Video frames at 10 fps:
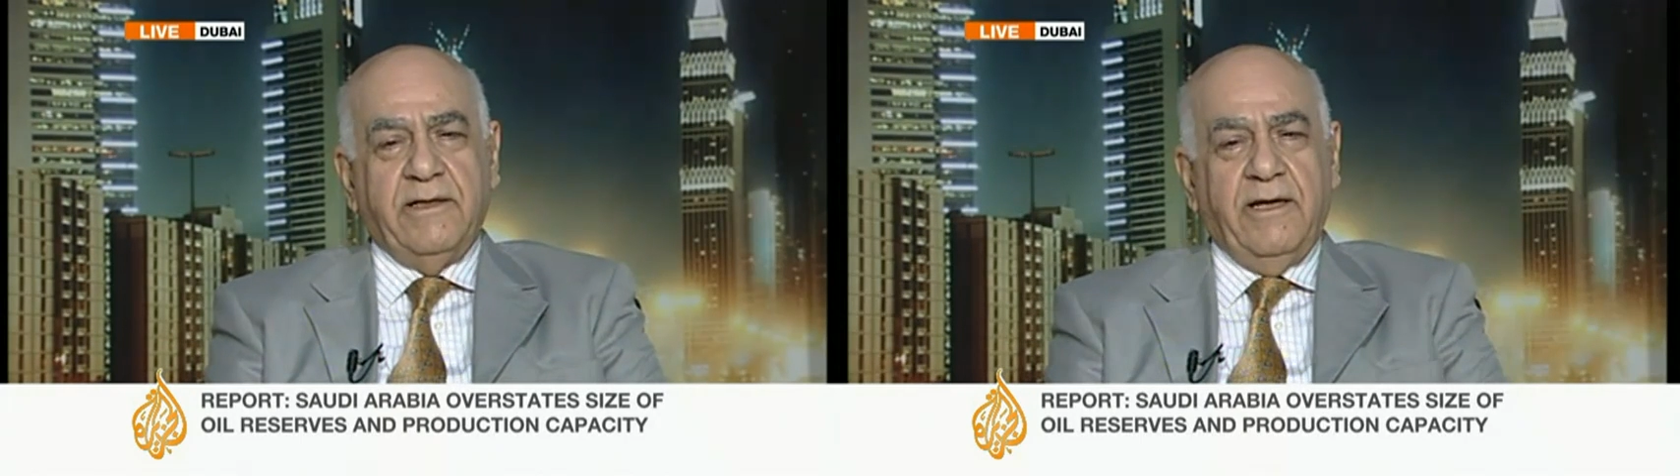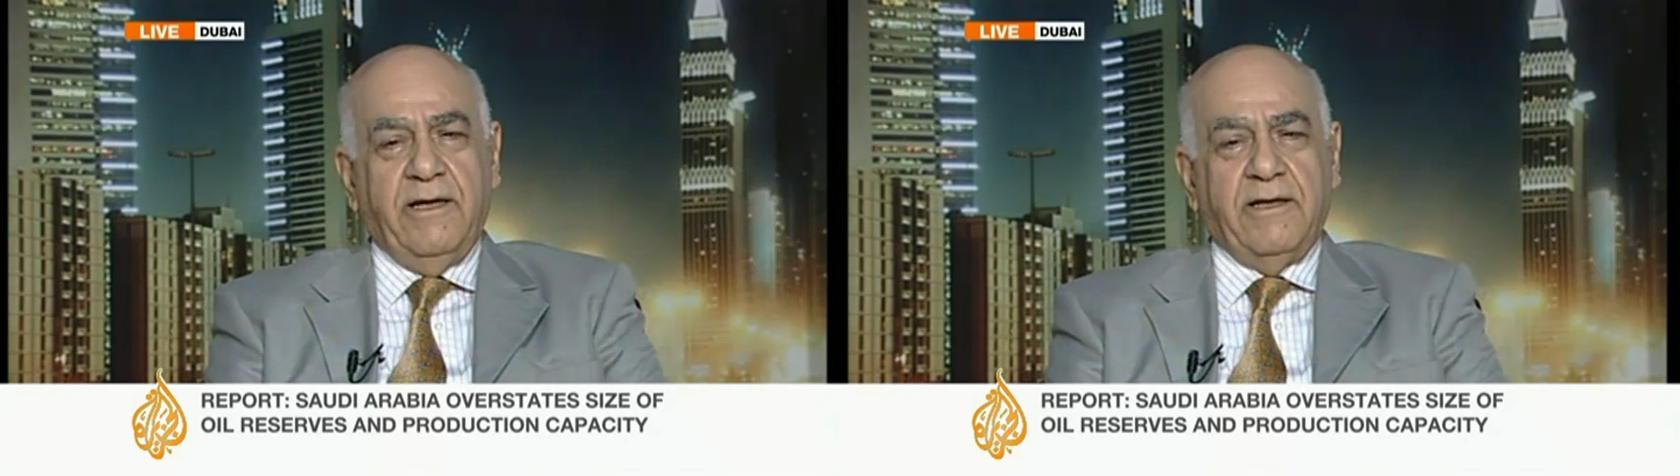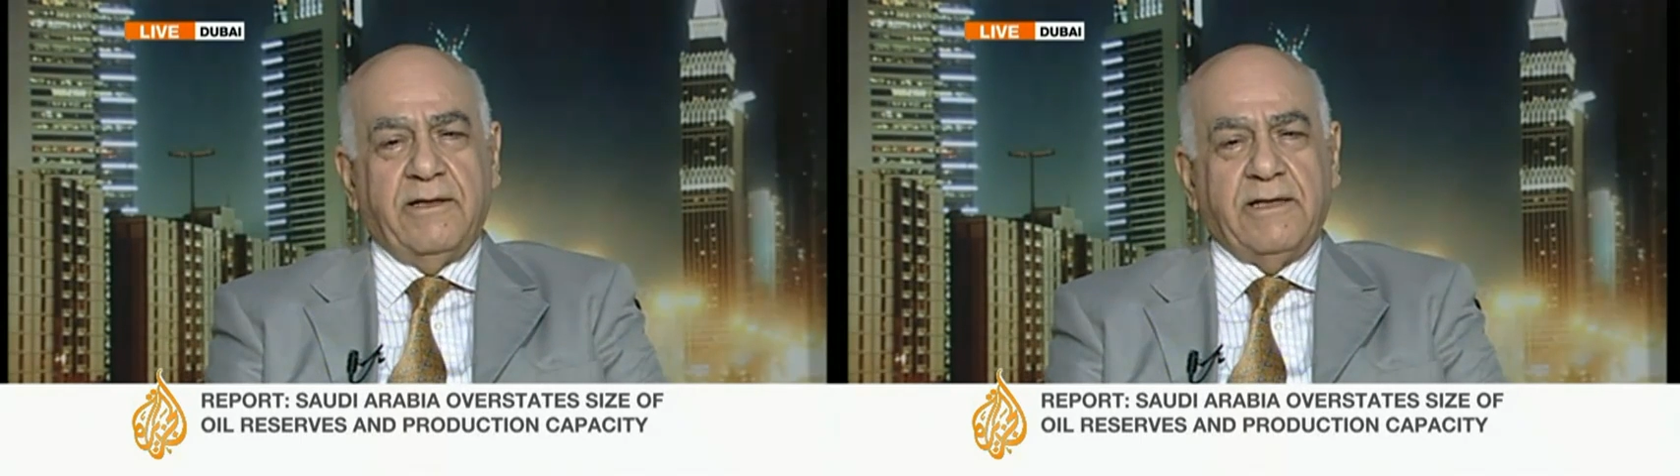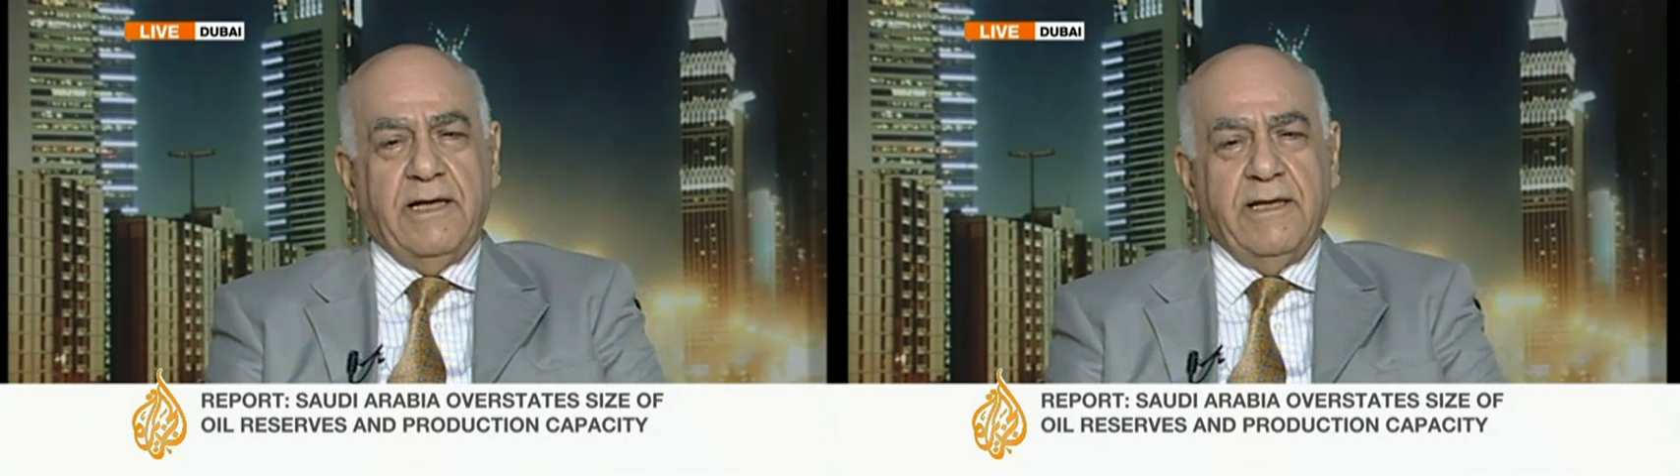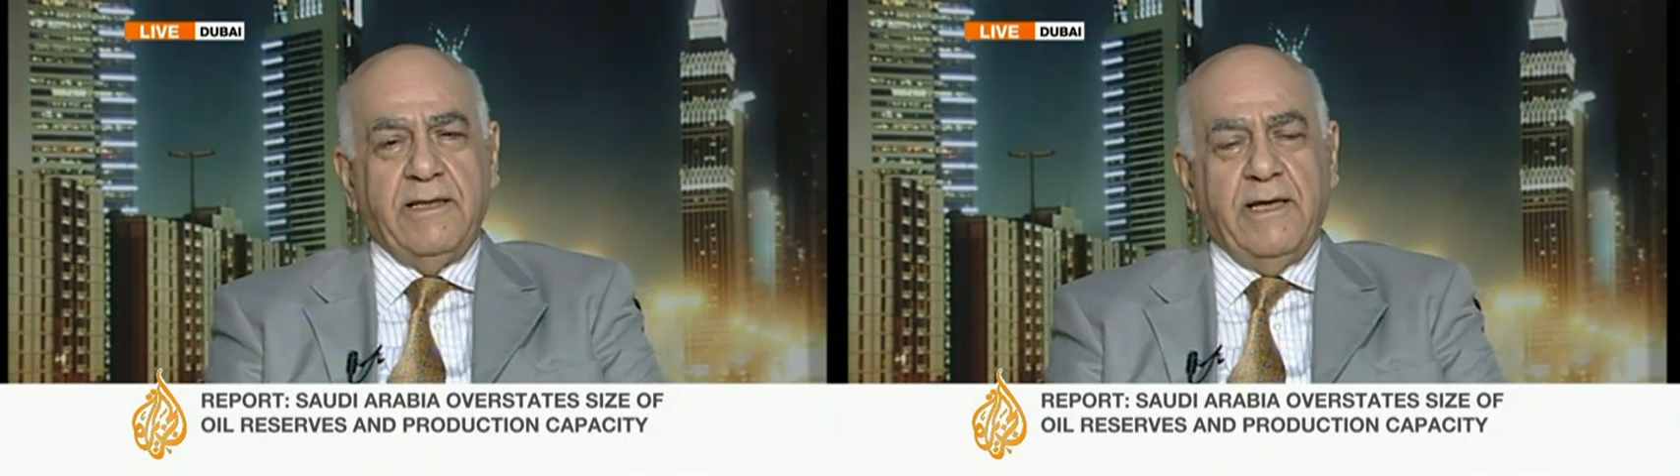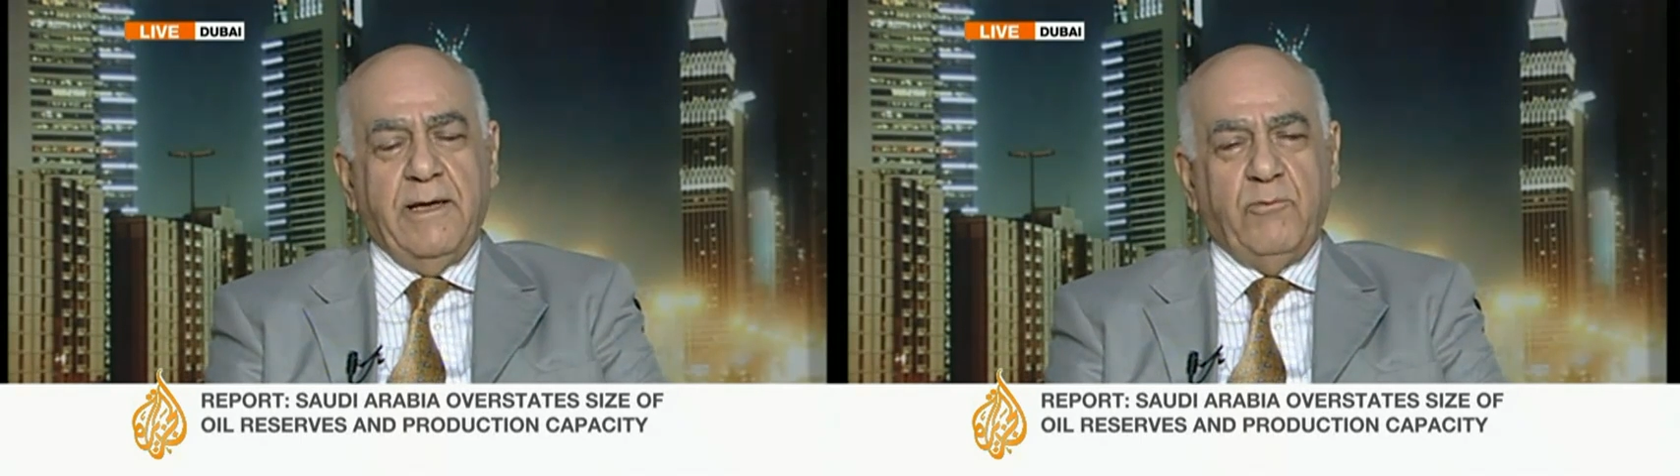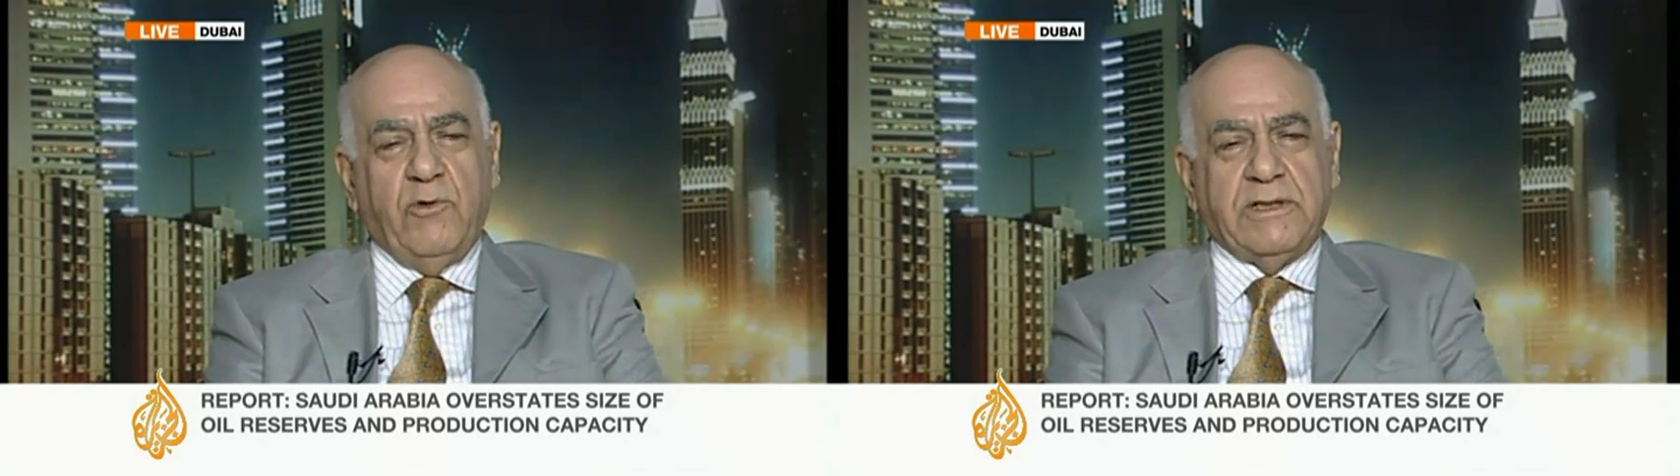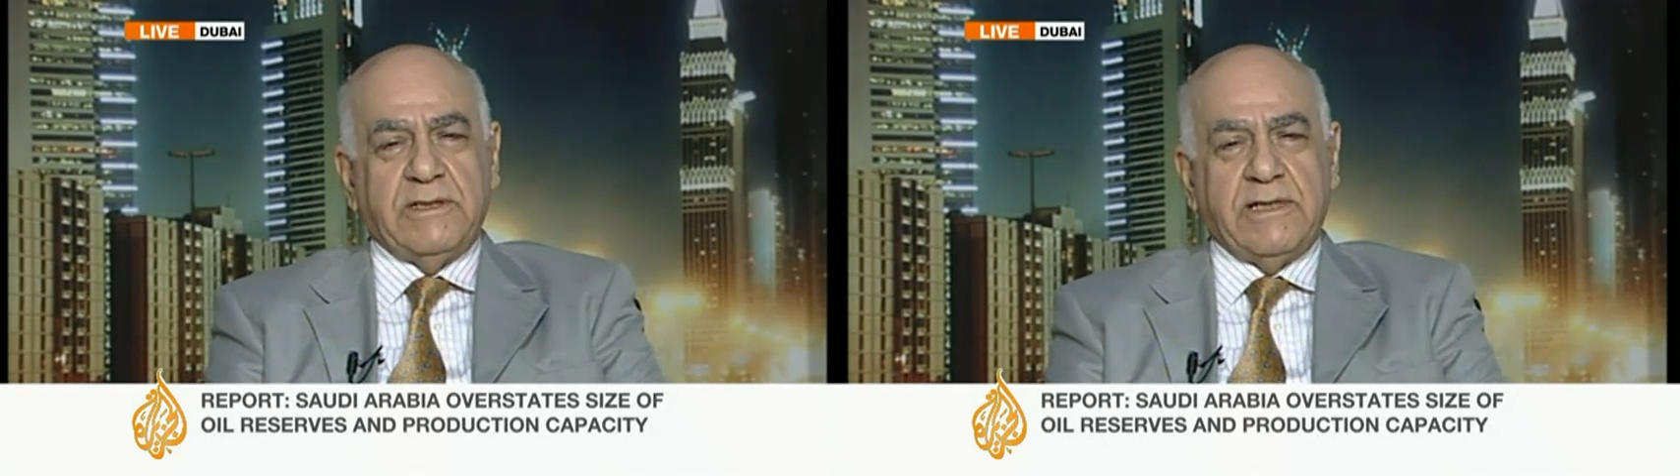telling them what